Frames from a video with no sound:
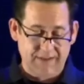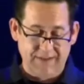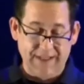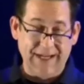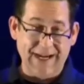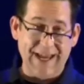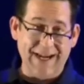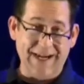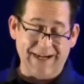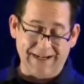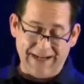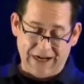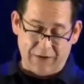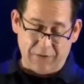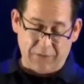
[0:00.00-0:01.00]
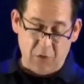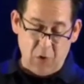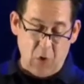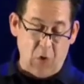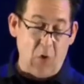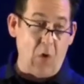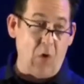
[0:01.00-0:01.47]
They edited
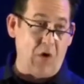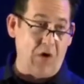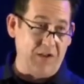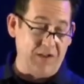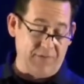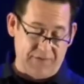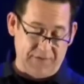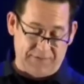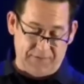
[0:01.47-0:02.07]
out all of the